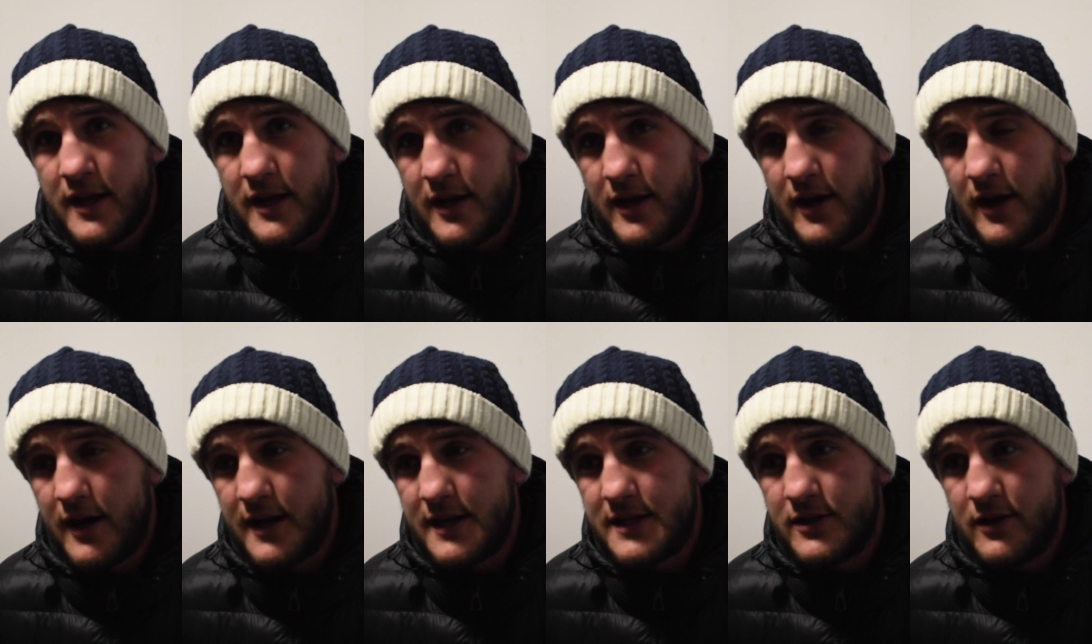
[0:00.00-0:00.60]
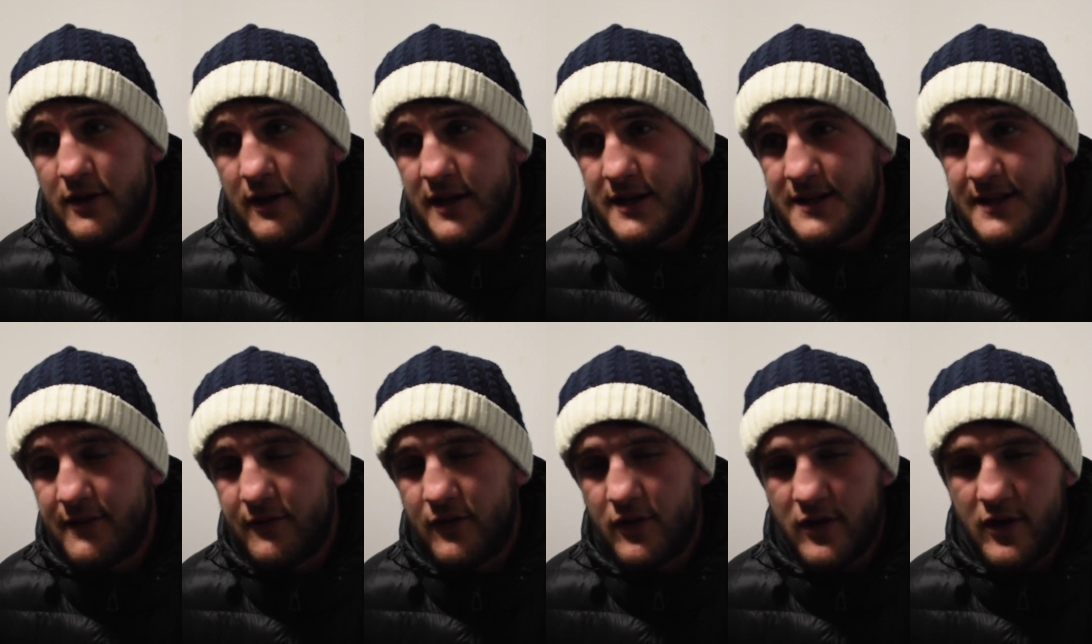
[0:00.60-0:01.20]
It's
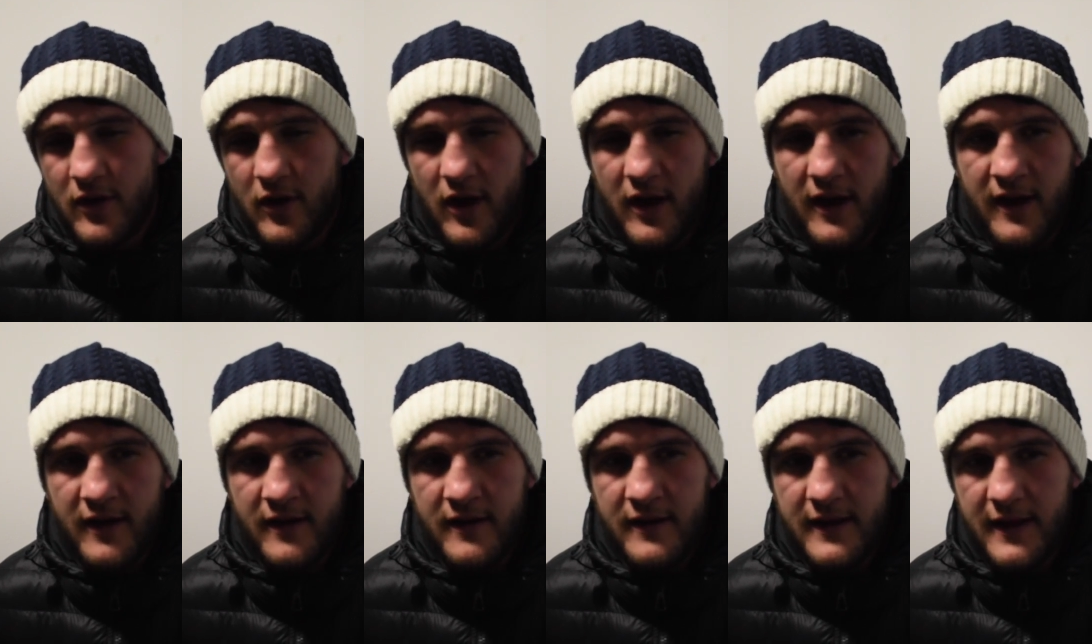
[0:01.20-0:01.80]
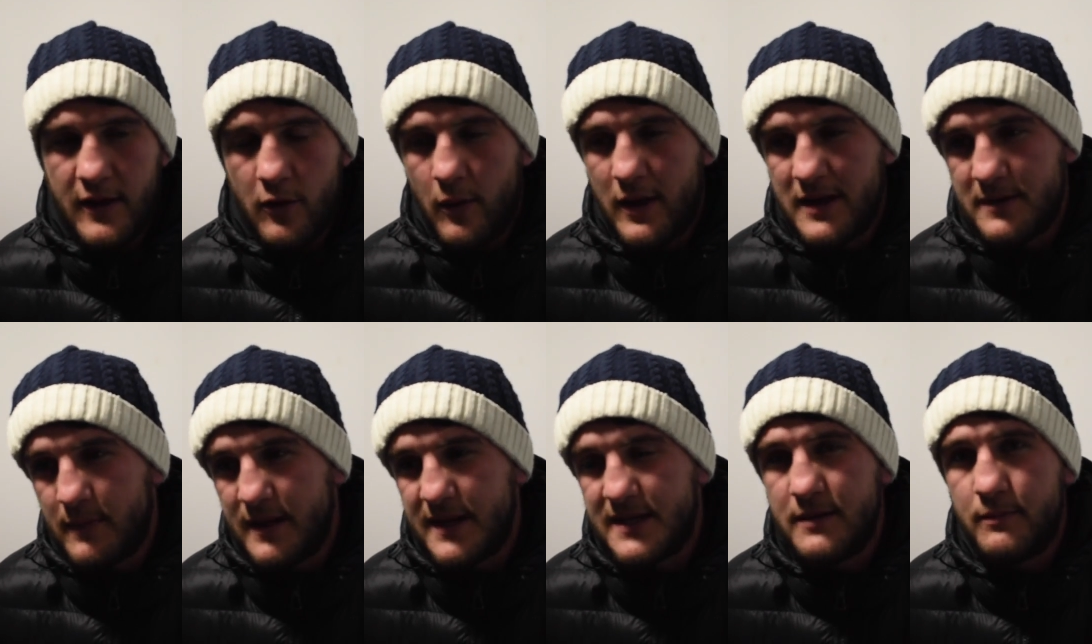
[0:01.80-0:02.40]
never it
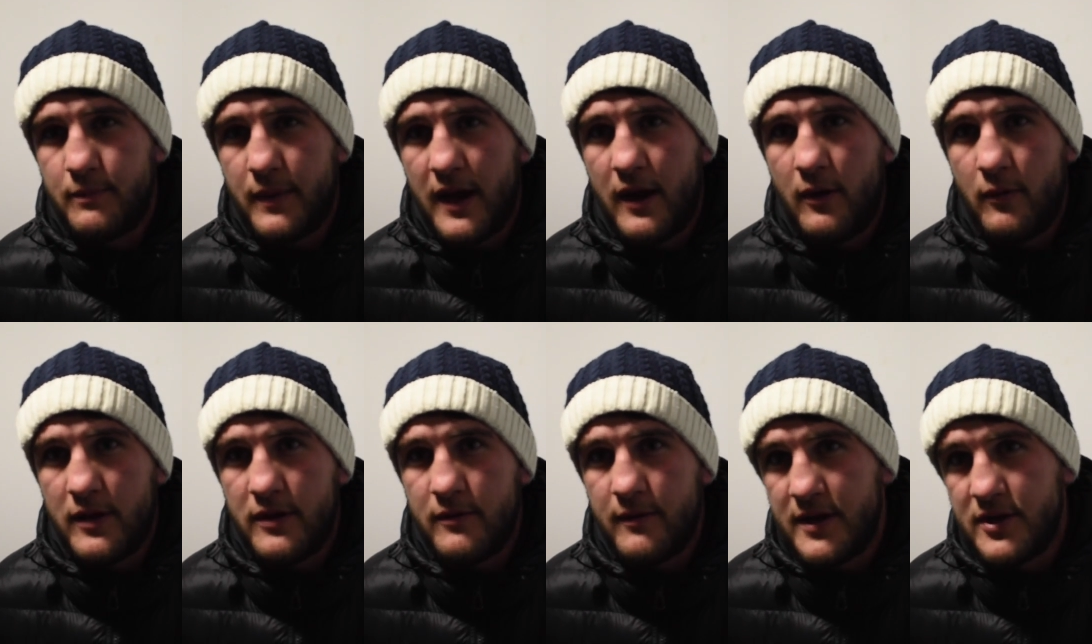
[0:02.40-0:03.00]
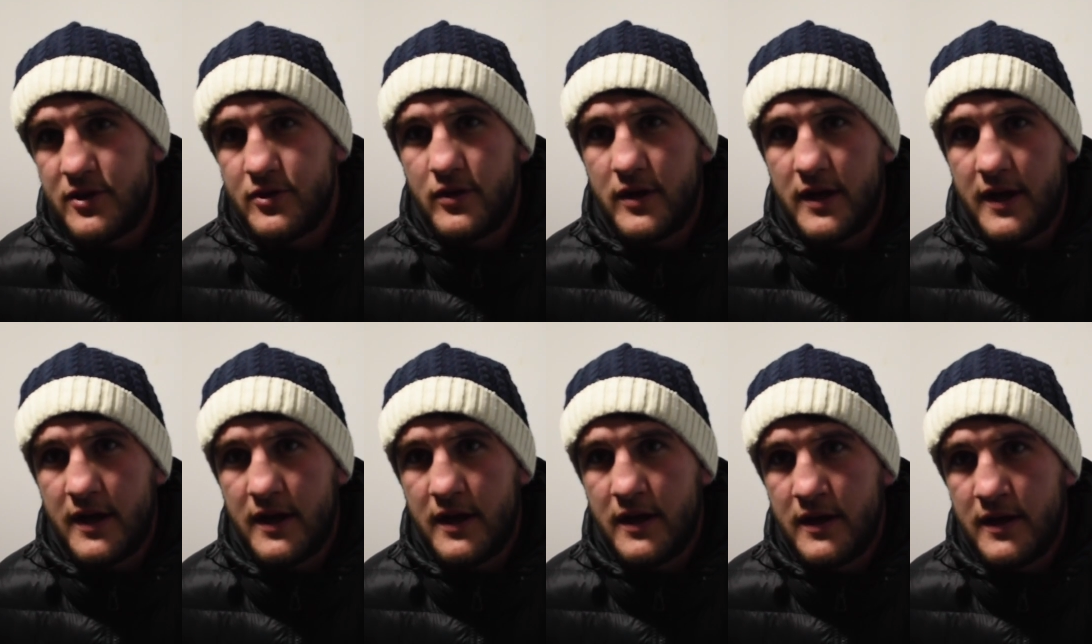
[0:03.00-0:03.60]
always makes it better when you enjoy it.